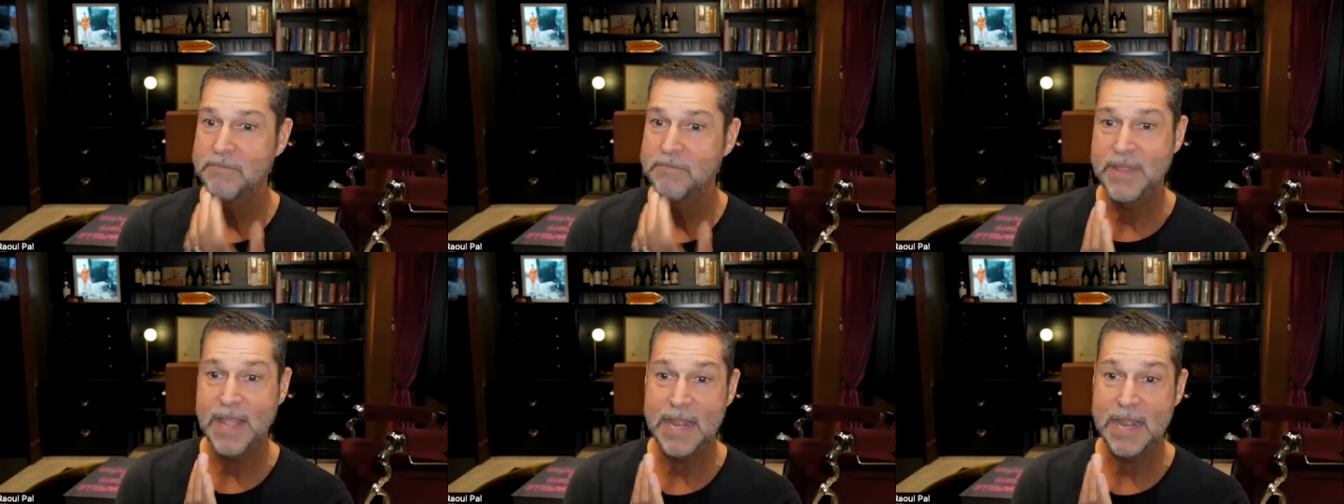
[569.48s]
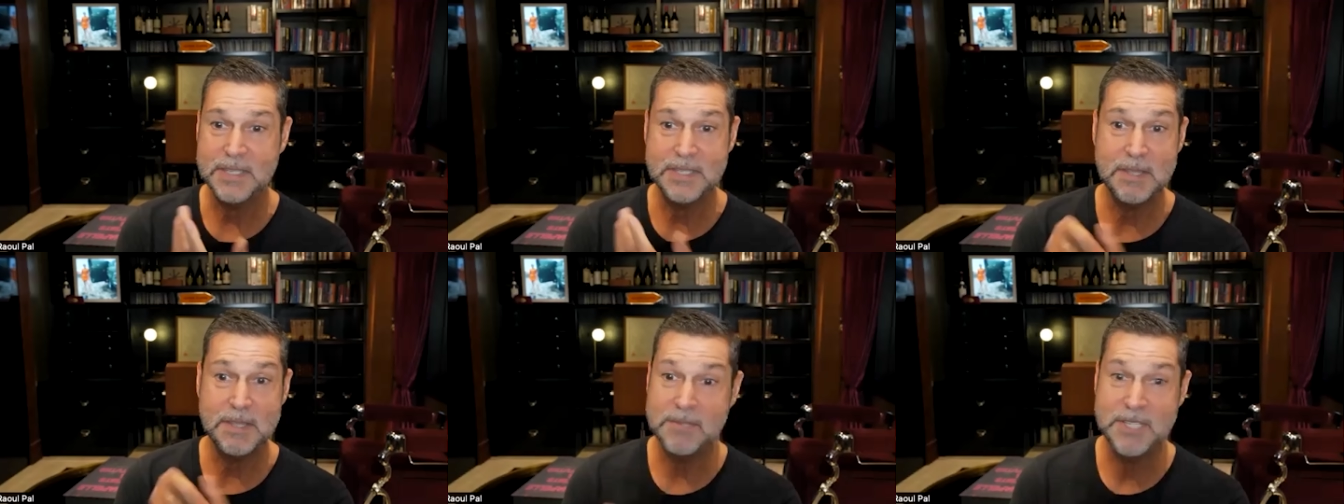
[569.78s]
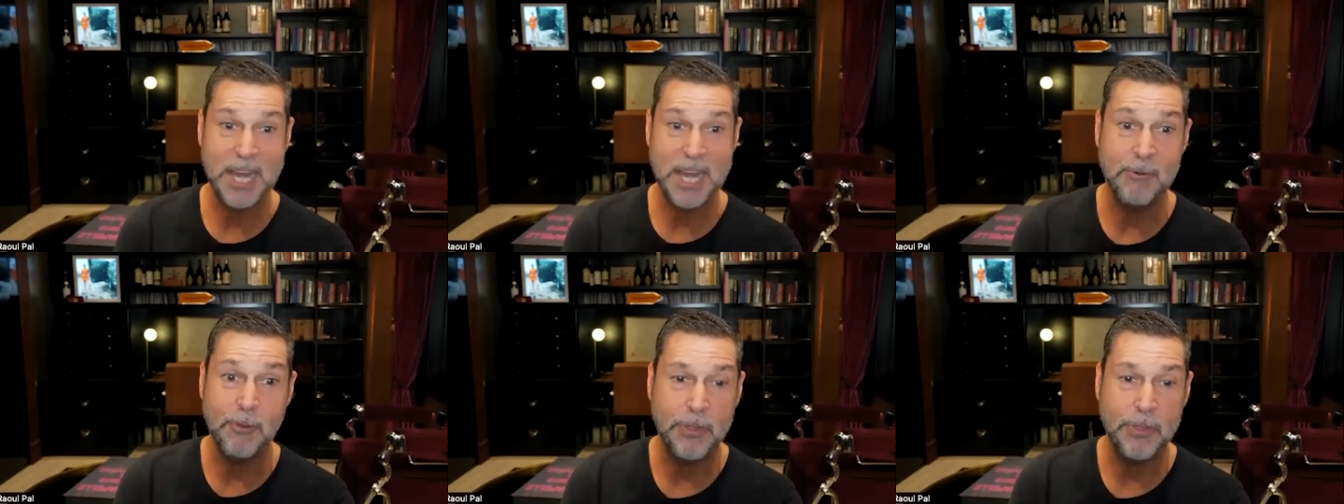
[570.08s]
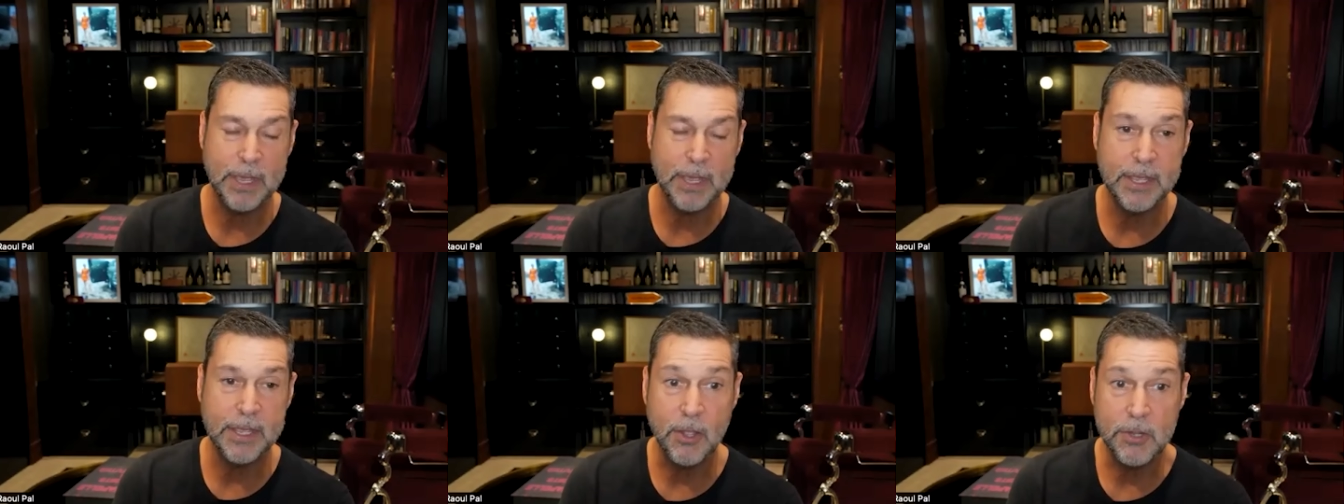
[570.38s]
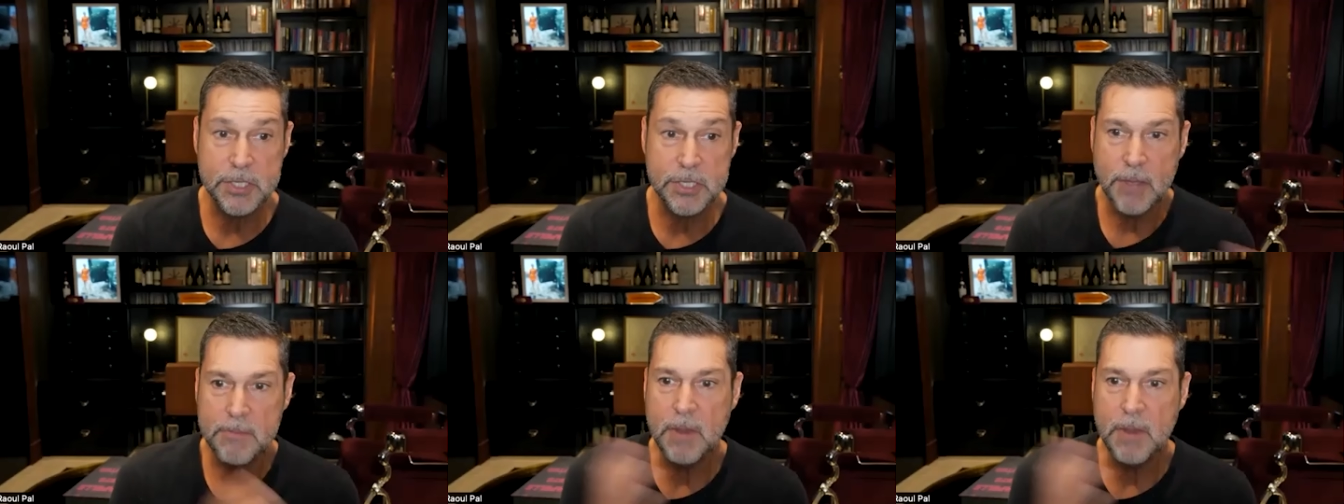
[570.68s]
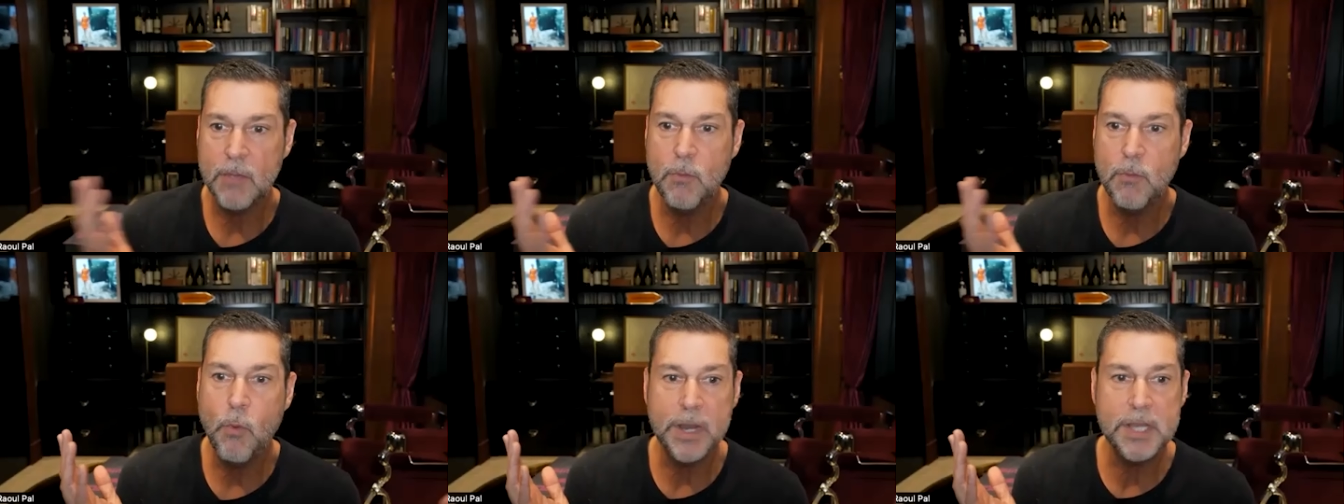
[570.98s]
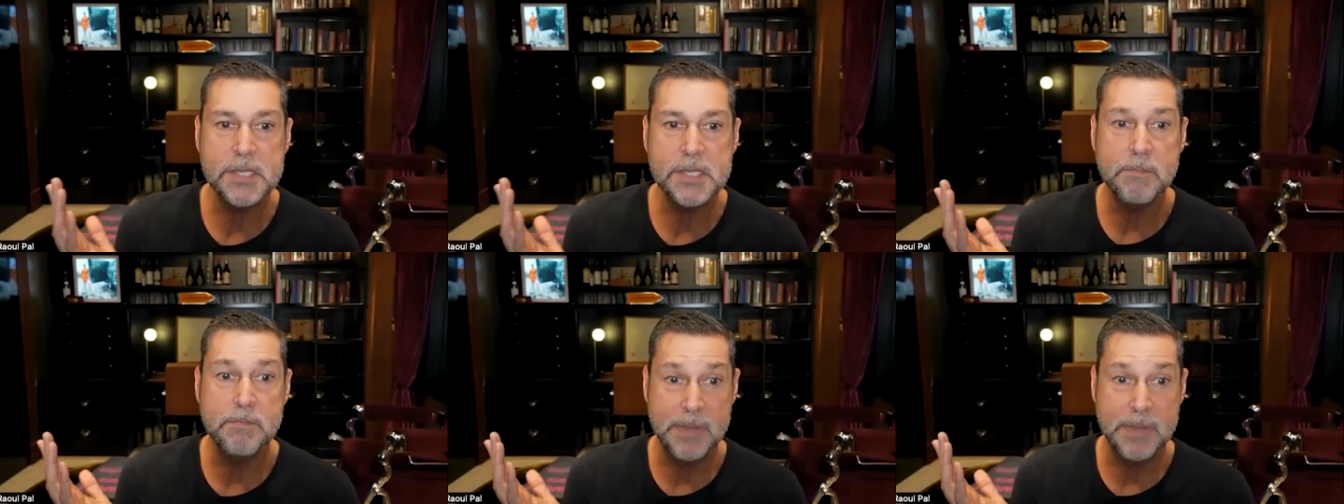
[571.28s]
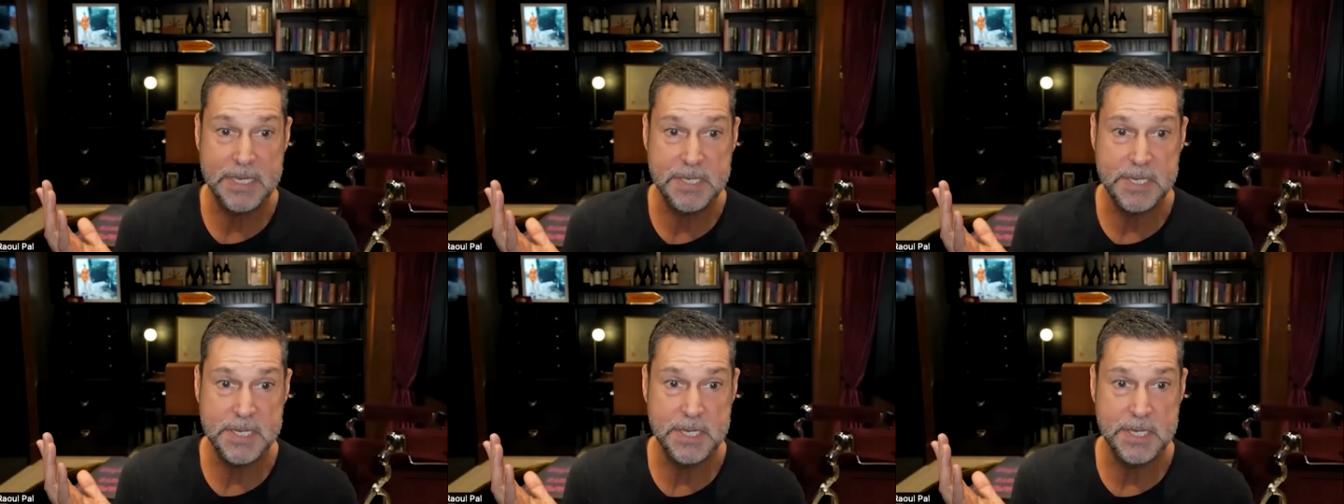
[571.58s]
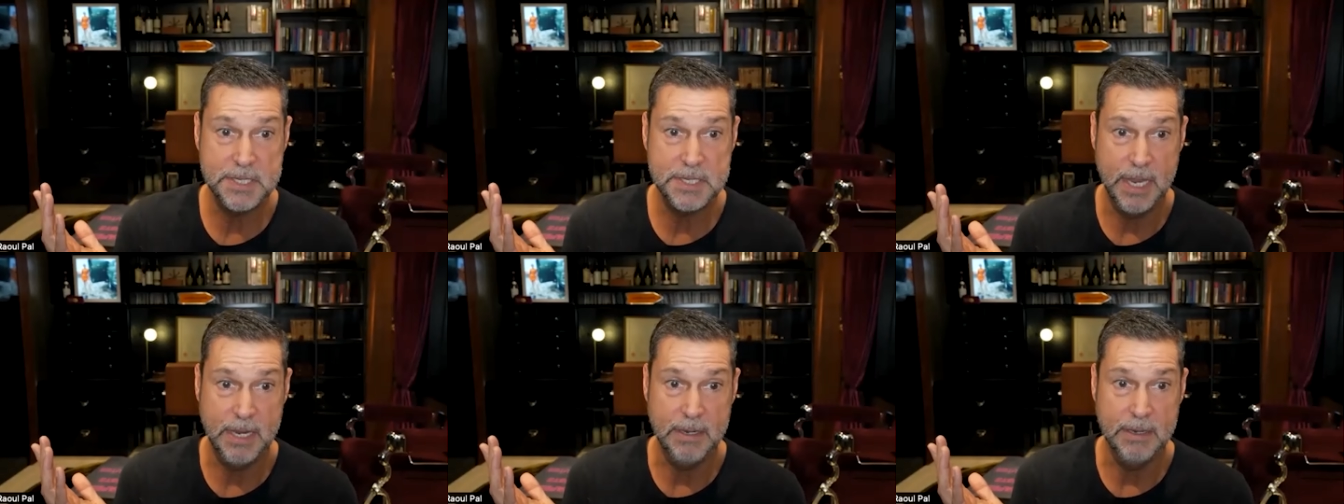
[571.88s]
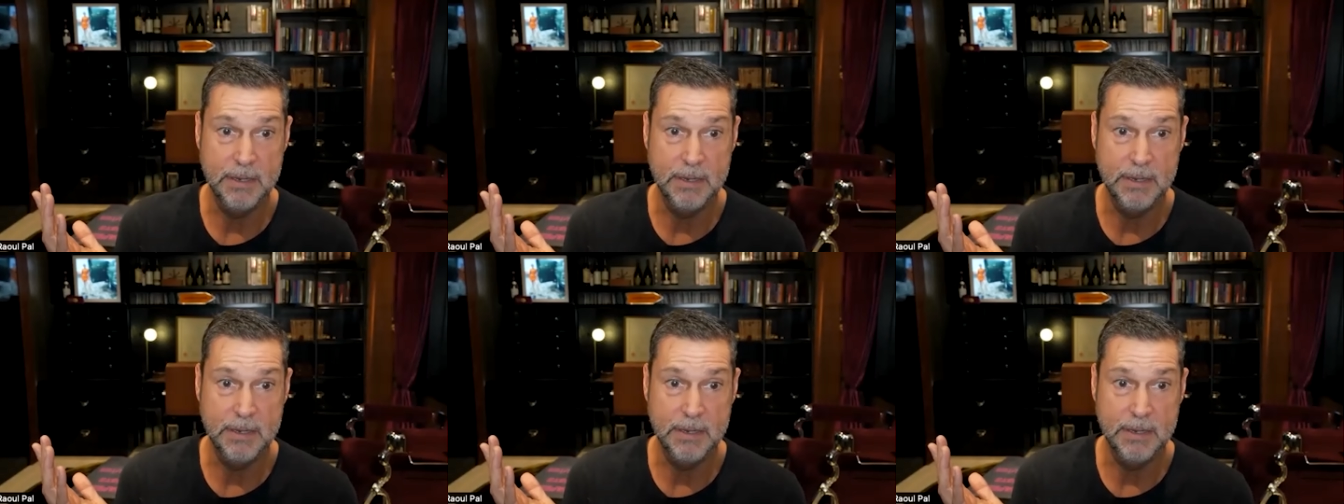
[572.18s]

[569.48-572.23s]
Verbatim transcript: That's the general thing I got. I'm like, what is a business then?